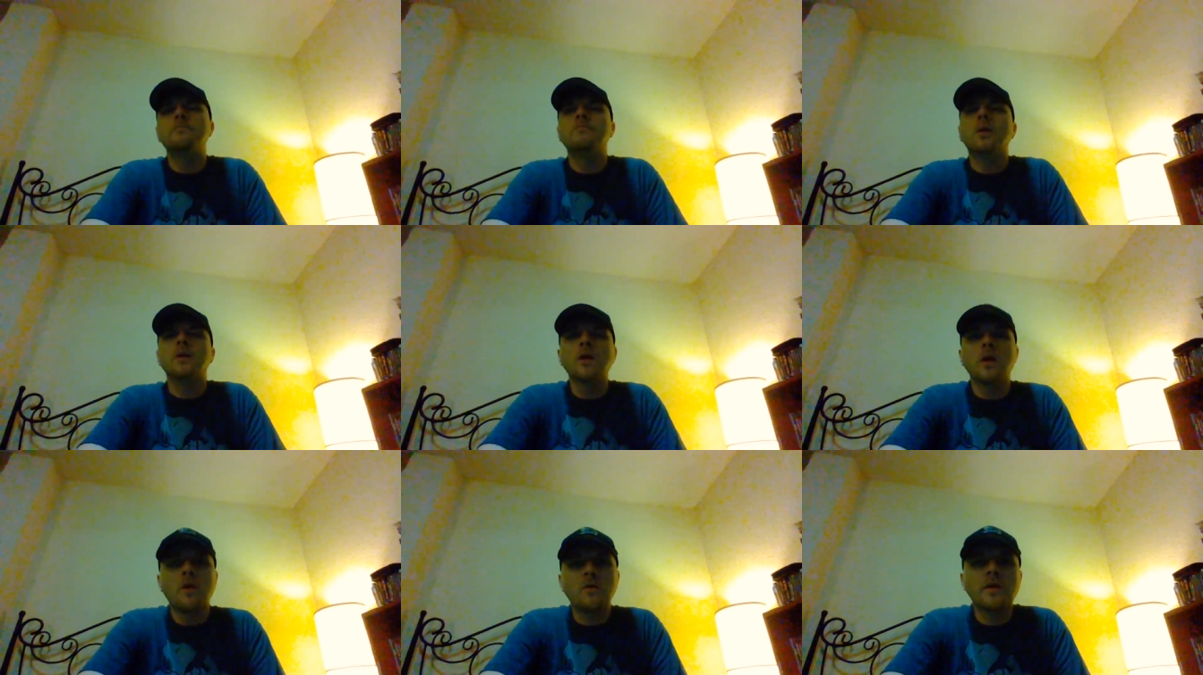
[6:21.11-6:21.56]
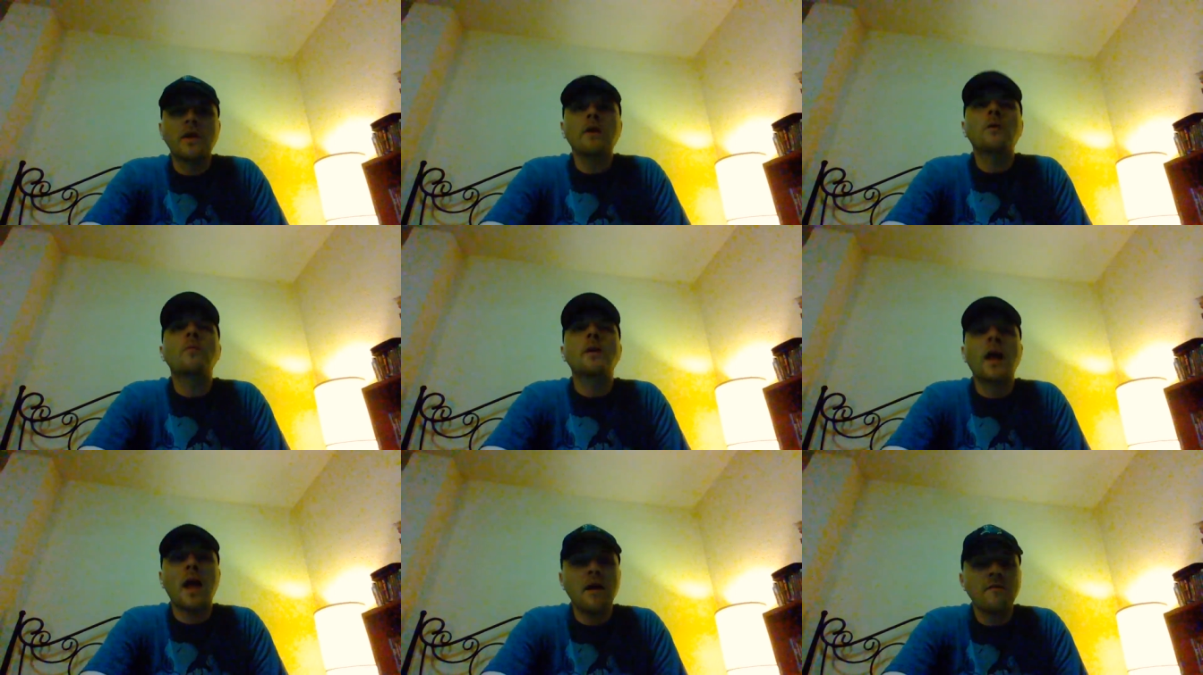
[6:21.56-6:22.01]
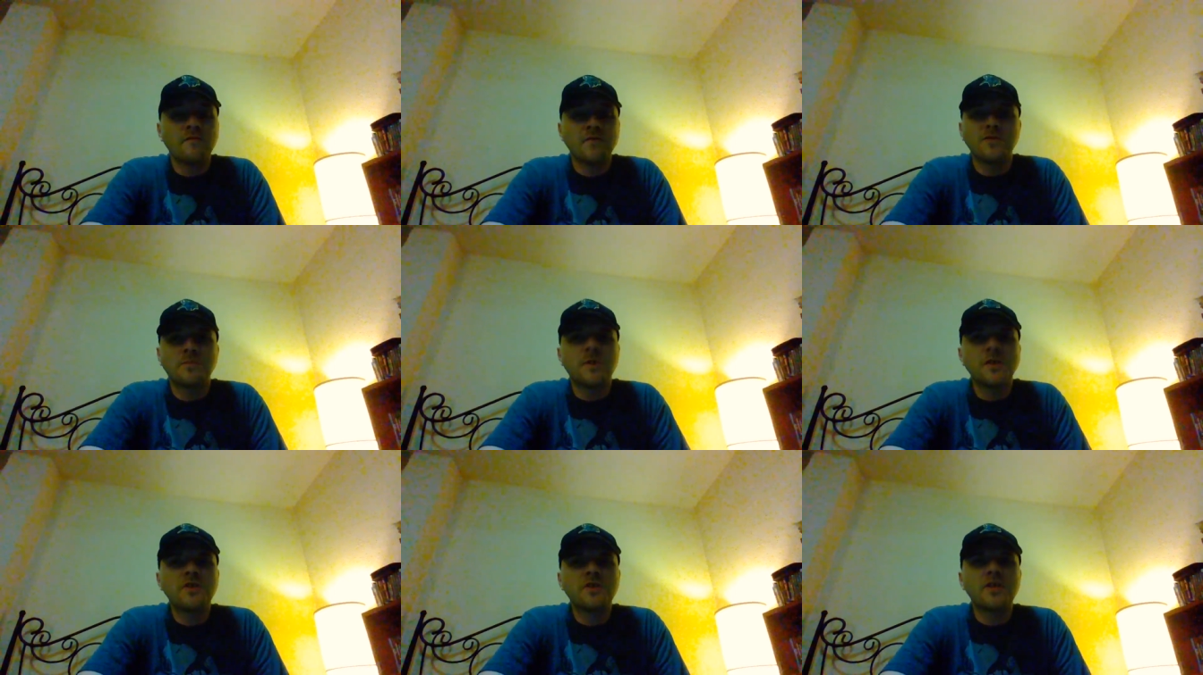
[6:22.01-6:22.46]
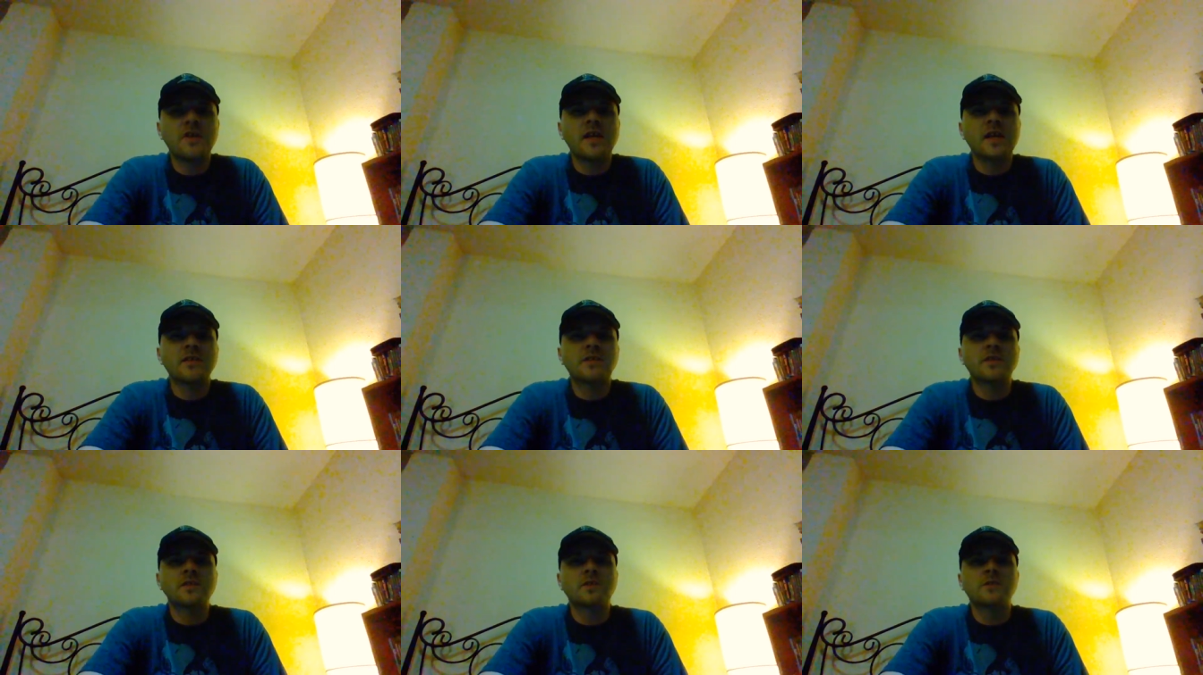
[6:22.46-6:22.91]
Baloney. We have as much
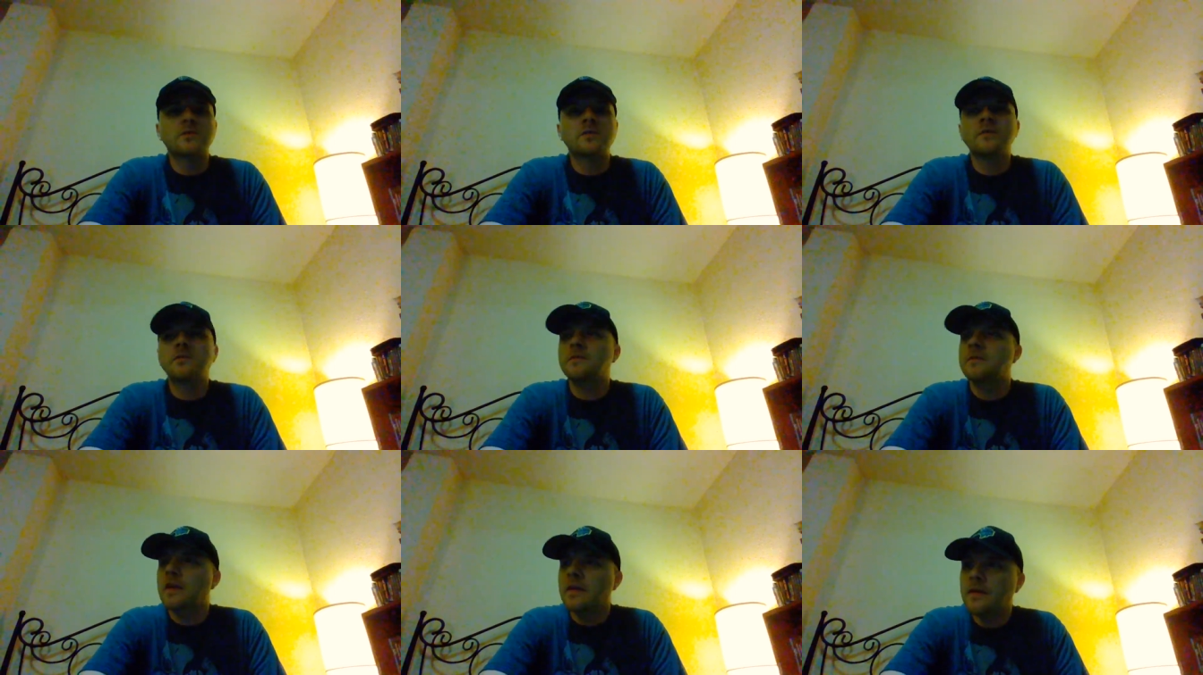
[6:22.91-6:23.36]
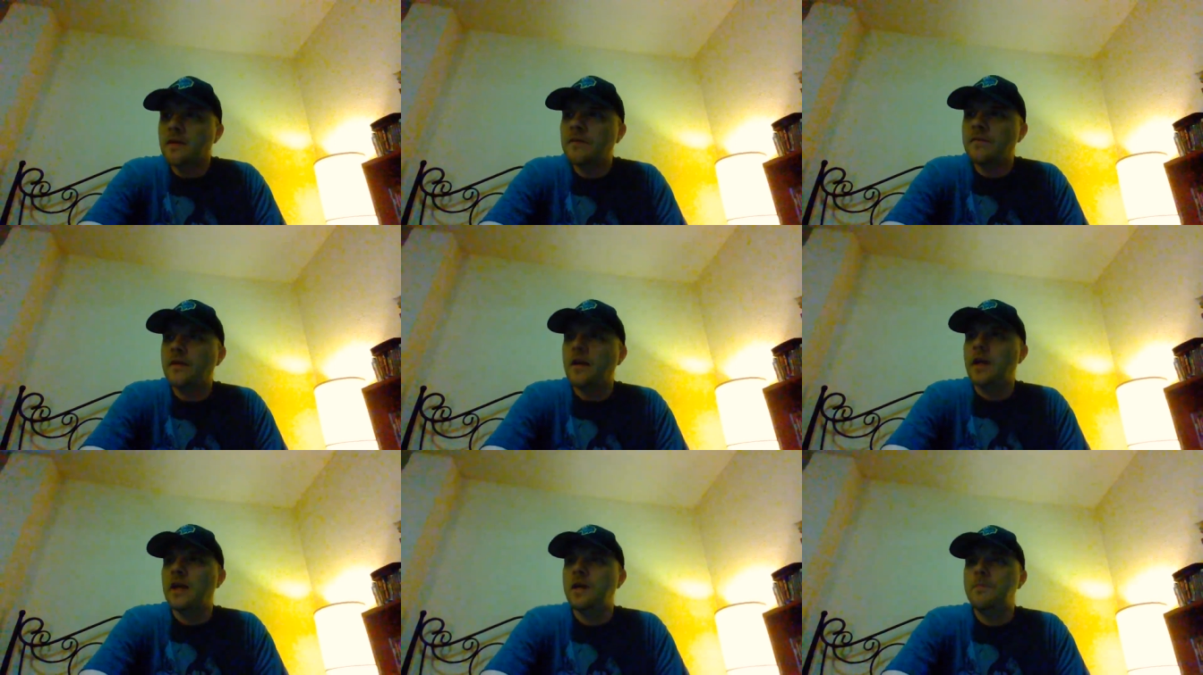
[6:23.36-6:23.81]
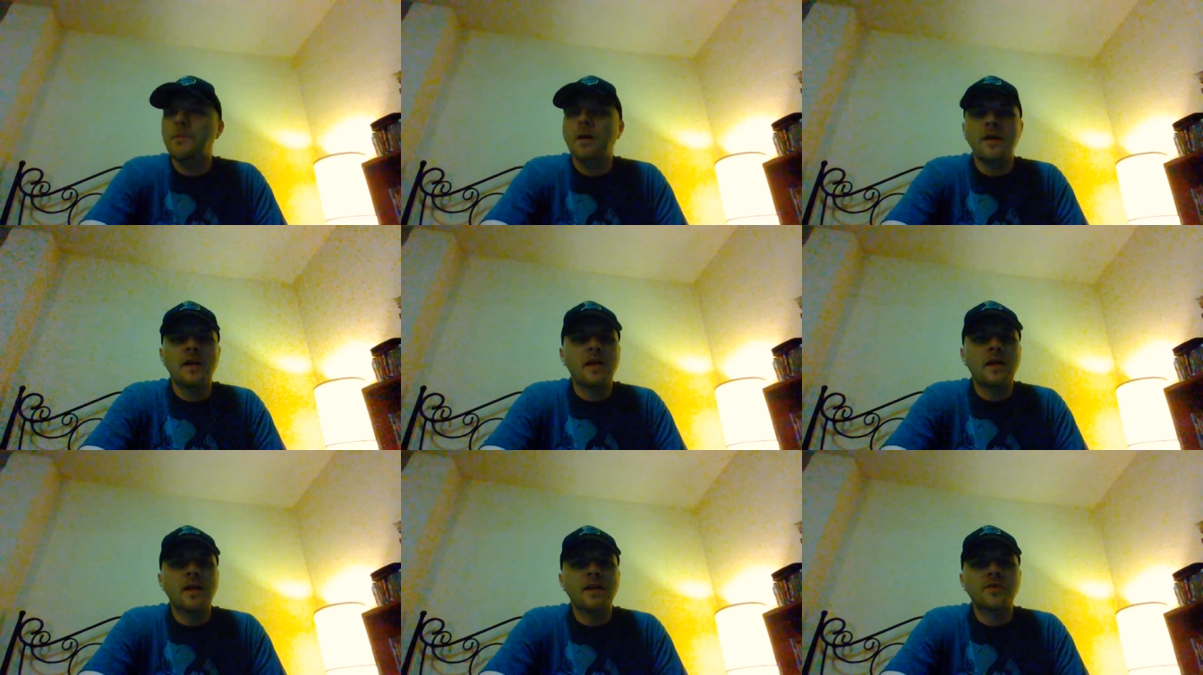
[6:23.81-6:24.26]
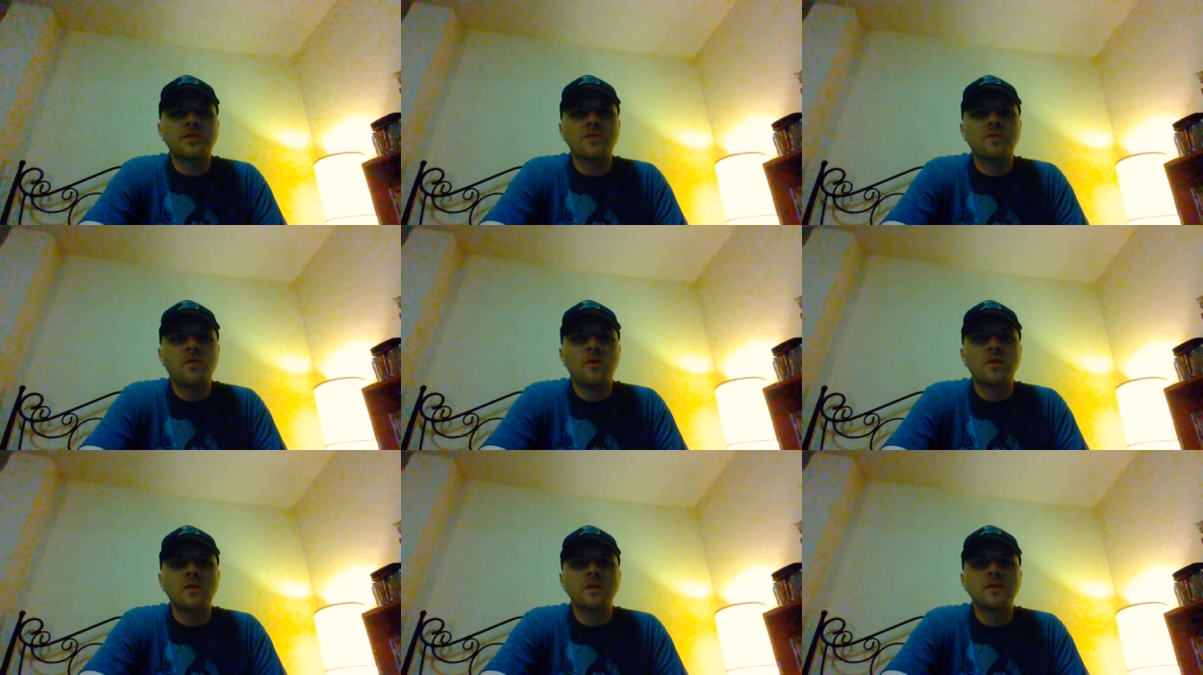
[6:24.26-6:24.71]
chance as anybody against
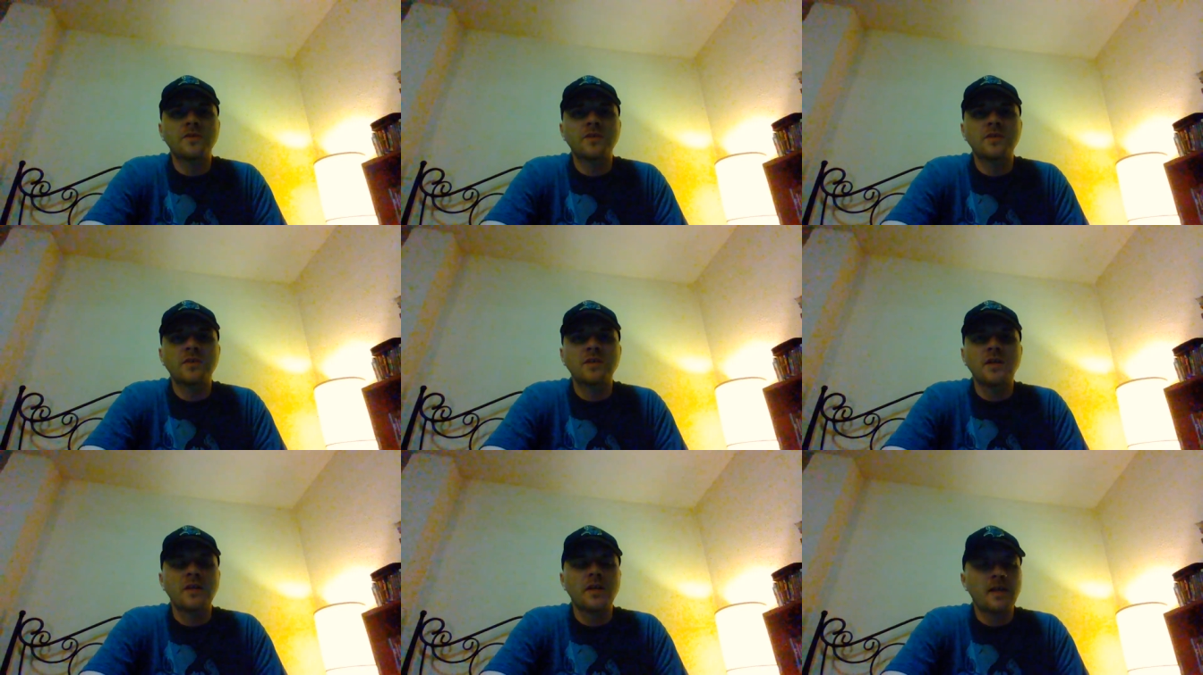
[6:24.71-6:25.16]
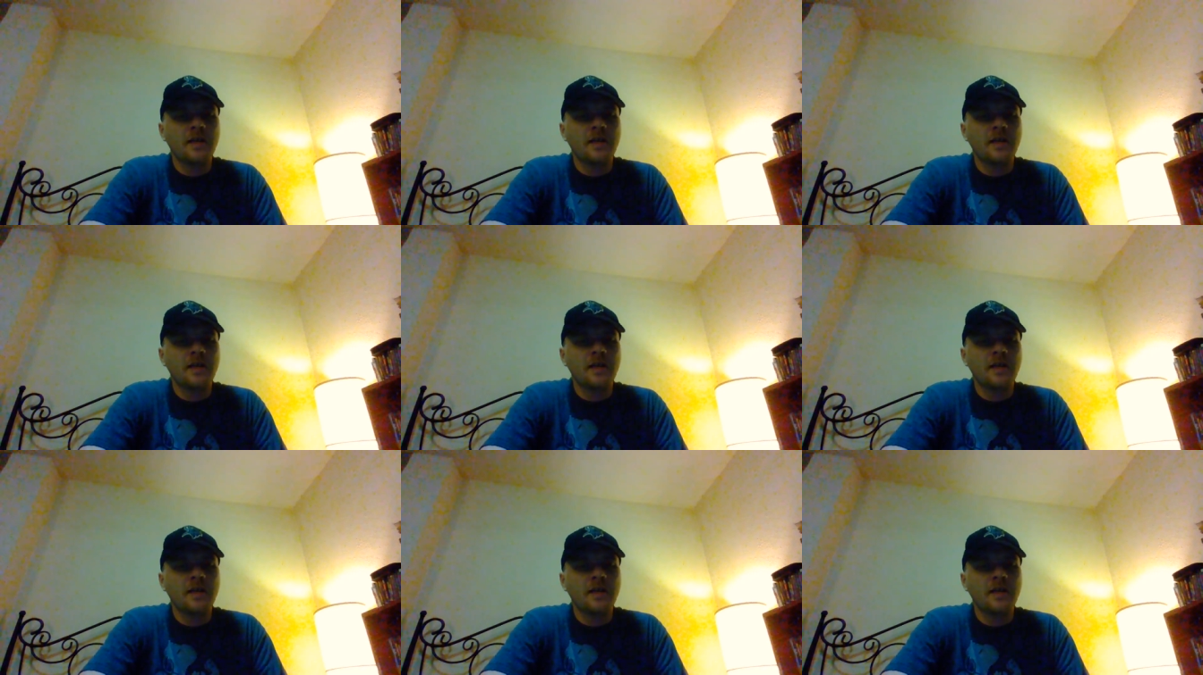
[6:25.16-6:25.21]
New Orleans.